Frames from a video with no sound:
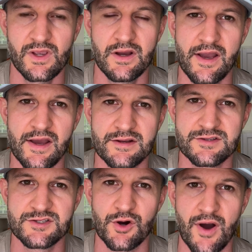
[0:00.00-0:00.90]
And
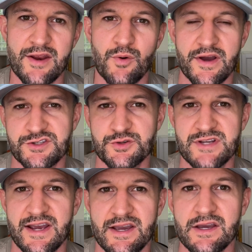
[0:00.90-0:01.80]
so anyways,
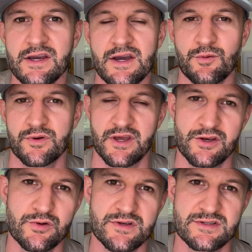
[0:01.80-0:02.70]
what they
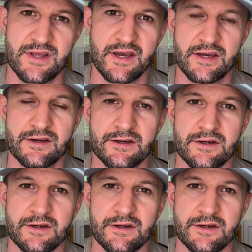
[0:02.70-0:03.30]
do is they